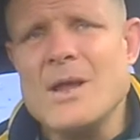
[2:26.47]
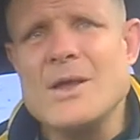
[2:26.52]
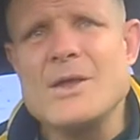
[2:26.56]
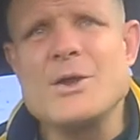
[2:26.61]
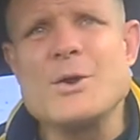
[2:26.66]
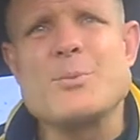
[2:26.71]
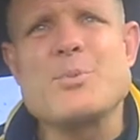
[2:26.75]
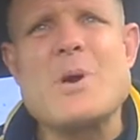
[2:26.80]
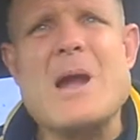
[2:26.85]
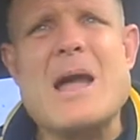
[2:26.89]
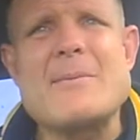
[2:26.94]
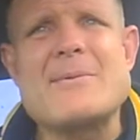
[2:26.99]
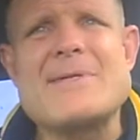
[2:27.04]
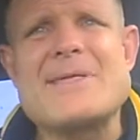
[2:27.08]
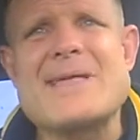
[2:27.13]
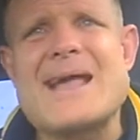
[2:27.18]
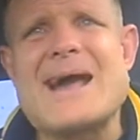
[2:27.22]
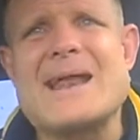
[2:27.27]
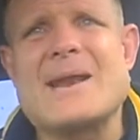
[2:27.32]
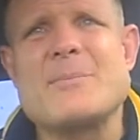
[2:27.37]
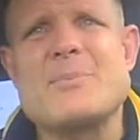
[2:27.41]
You're probably the
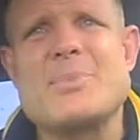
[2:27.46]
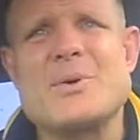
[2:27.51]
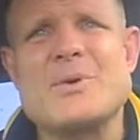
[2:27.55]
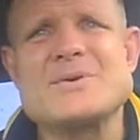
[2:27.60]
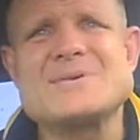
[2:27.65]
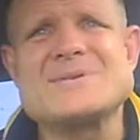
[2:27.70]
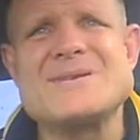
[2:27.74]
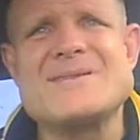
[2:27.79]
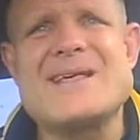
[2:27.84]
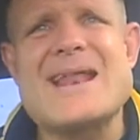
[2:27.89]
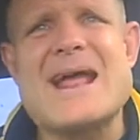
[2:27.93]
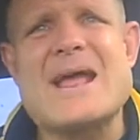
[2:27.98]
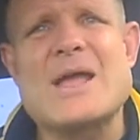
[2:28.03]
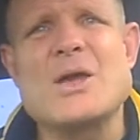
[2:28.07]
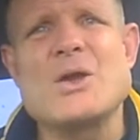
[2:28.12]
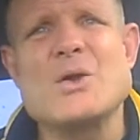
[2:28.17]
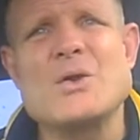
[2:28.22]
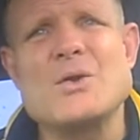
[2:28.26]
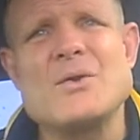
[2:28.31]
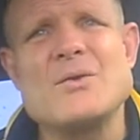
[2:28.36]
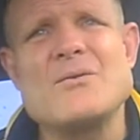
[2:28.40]
kind of person that I
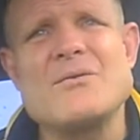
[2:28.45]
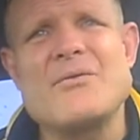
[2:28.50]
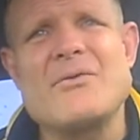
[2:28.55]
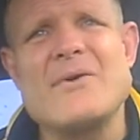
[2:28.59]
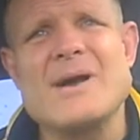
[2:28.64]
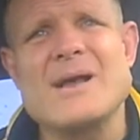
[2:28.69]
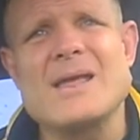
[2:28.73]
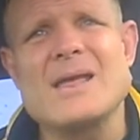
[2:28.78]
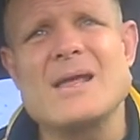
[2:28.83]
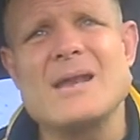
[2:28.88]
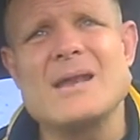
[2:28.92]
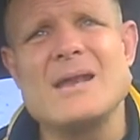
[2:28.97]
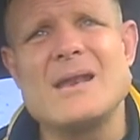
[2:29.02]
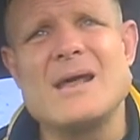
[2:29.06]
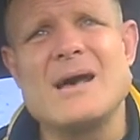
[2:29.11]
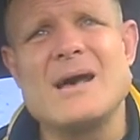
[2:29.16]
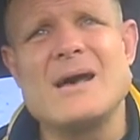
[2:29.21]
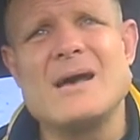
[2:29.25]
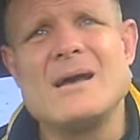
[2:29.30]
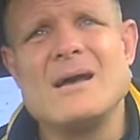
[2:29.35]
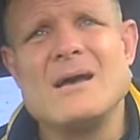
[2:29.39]
couldn't
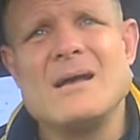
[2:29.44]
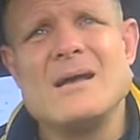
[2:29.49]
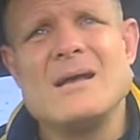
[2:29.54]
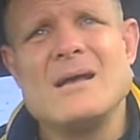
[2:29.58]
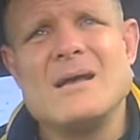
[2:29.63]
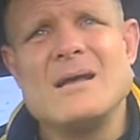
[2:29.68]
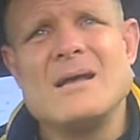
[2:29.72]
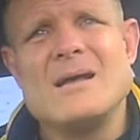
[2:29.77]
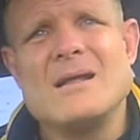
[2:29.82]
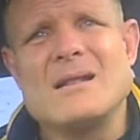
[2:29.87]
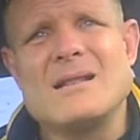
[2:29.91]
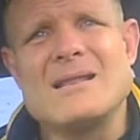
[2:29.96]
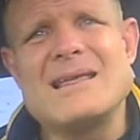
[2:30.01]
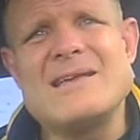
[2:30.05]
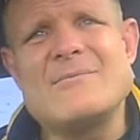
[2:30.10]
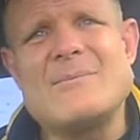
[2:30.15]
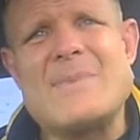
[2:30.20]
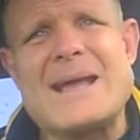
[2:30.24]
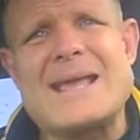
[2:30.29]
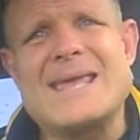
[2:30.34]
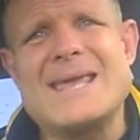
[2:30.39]
fucking
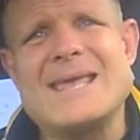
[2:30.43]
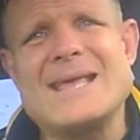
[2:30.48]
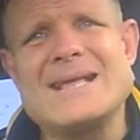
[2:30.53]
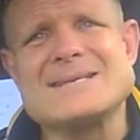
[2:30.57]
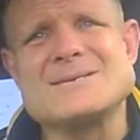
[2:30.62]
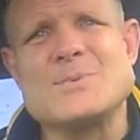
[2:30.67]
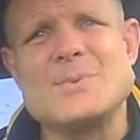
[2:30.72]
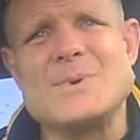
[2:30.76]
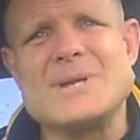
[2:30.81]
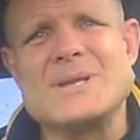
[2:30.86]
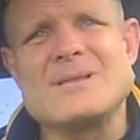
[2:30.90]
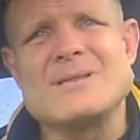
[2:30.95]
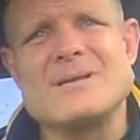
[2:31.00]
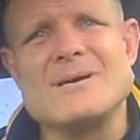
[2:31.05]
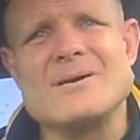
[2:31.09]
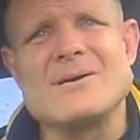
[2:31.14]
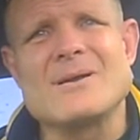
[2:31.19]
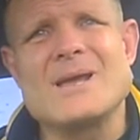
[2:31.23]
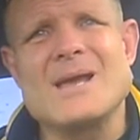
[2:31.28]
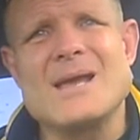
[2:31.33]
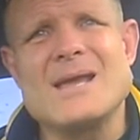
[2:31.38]
leave my kids with,
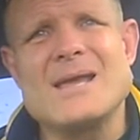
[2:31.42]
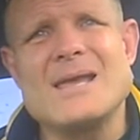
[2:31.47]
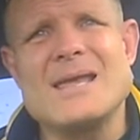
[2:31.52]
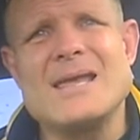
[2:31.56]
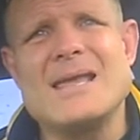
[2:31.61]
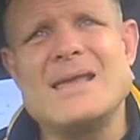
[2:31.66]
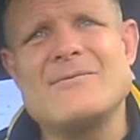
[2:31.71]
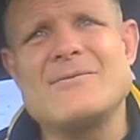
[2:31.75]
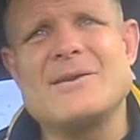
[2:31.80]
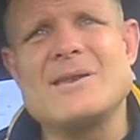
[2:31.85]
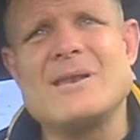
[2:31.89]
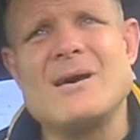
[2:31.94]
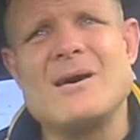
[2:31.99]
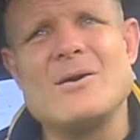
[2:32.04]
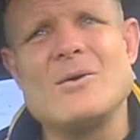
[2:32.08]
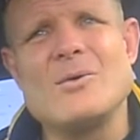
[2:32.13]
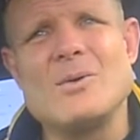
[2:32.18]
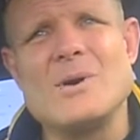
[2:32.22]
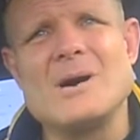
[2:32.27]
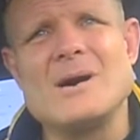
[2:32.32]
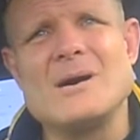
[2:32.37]
okay? Even
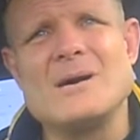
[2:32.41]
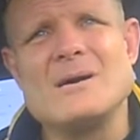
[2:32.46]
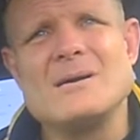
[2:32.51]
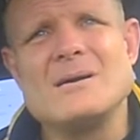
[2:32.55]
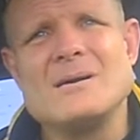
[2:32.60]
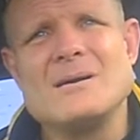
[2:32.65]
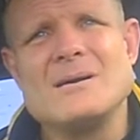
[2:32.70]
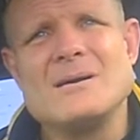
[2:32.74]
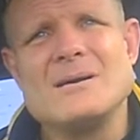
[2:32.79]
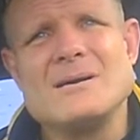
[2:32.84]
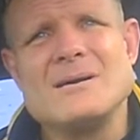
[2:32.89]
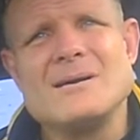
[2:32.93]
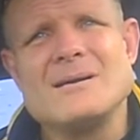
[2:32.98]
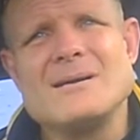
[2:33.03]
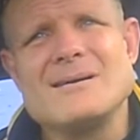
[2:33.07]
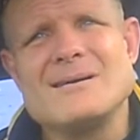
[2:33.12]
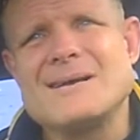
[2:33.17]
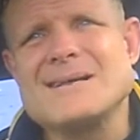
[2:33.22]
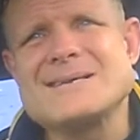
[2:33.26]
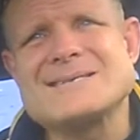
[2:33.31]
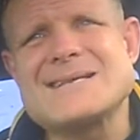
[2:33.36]
though
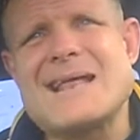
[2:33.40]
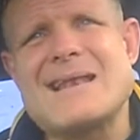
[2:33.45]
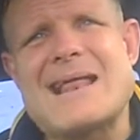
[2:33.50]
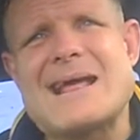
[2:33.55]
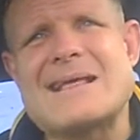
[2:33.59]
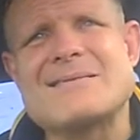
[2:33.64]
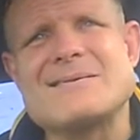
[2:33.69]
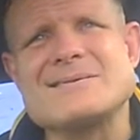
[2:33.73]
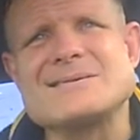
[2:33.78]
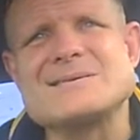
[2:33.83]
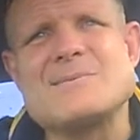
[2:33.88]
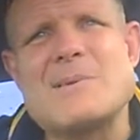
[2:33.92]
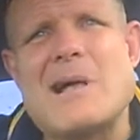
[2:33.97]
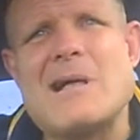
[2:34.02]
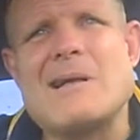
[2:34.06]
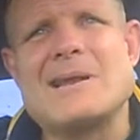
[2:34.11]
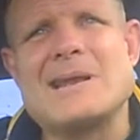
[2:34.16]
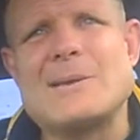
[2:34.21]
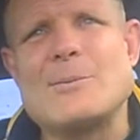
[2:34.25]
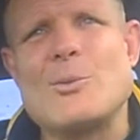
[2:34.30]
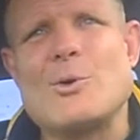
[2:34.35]
it's not like they're
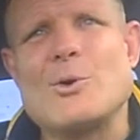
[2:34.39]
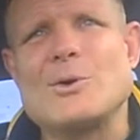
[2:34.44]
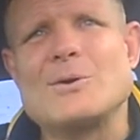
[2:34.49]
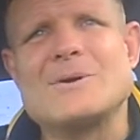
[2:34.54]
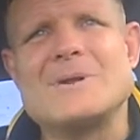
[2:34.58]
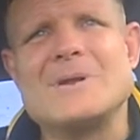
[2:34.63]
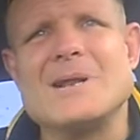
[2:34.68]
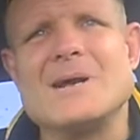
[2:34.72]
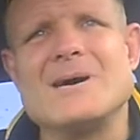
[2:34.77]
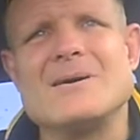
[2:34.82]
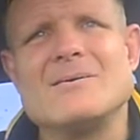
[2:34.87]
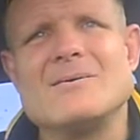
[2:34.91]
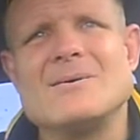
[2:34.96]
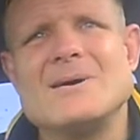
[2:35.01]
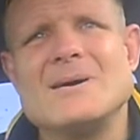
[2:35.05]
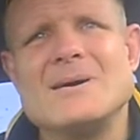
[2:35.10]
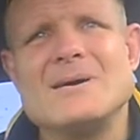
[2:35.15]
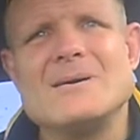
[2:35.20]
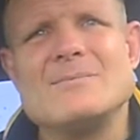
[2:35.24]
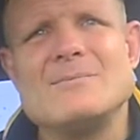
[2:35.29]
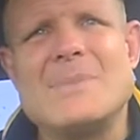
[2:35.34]
small anymore, you know?
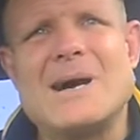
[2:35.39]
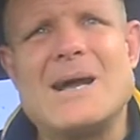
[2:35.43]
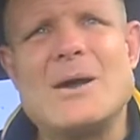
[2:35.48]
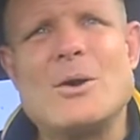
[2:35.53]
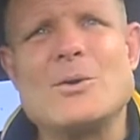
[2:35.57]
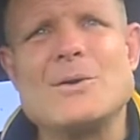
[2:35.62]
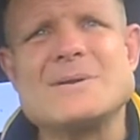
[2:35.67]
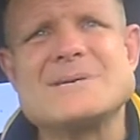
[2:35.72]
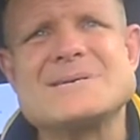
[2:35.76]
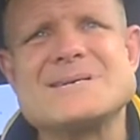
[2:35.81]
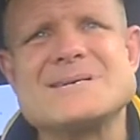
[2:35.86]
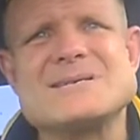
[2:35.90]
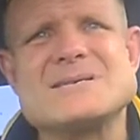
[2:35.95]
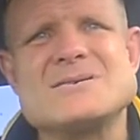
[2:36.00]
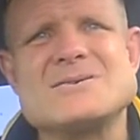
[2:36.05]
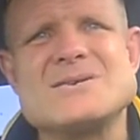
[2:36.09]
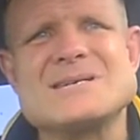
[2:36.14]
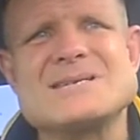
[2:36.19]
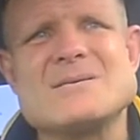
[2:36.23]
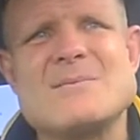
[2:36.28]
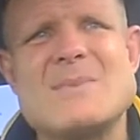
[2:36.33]
My oldest is
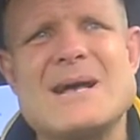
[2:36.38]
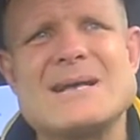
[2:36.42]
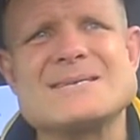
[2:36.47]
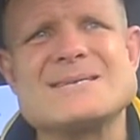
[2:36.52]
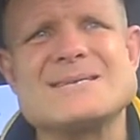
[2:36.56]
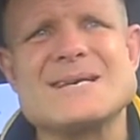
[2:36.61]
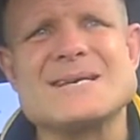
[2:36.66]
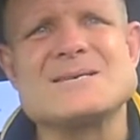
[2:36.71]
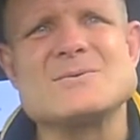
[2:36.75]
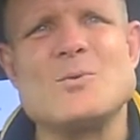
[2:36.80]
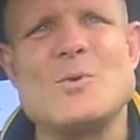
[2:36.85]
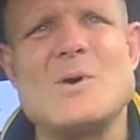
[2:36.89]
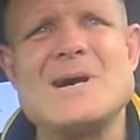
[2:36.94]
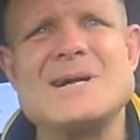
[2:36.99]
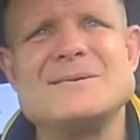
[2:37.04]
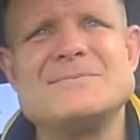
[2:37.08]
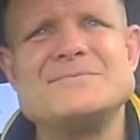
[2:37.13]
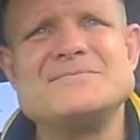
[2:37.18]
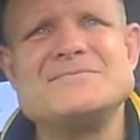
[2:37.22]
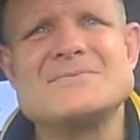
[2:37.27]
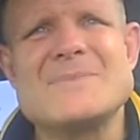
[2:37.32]
just about 6'1",
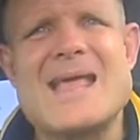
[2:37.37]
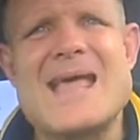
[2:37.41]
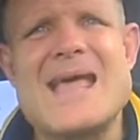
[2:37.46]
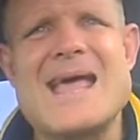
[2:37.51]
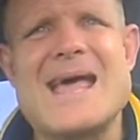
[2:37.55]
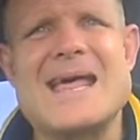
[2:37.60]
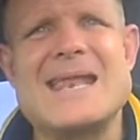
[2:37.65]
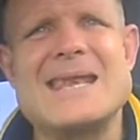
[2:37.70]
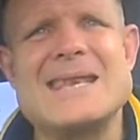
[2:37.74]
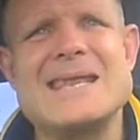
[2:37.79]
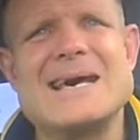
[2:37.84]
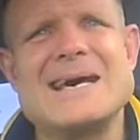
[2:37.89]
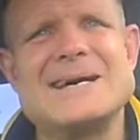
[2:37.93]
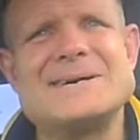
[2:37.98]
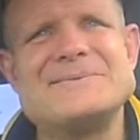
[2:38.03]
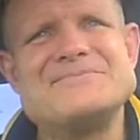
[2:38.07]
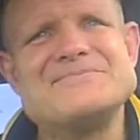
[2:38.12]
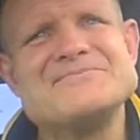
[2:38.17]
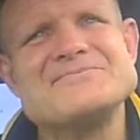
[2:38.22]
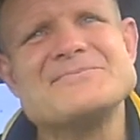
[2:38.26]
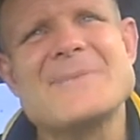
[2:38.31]
and
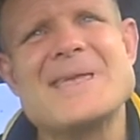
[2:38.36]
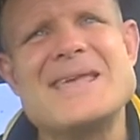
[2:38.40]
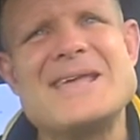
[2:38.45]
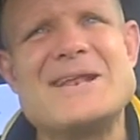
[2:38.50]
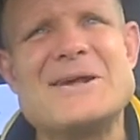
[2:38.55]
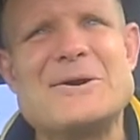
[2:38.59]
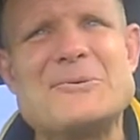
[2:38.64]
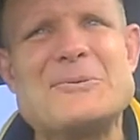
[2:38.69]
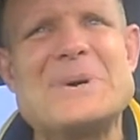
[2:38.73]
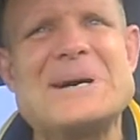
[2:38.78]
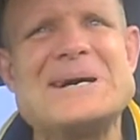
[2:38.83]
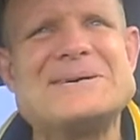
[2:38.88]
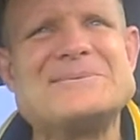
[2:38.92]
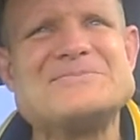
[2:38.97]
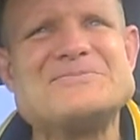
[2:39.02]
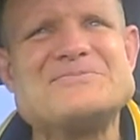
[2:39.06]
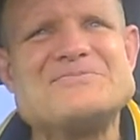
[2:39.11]
you know what?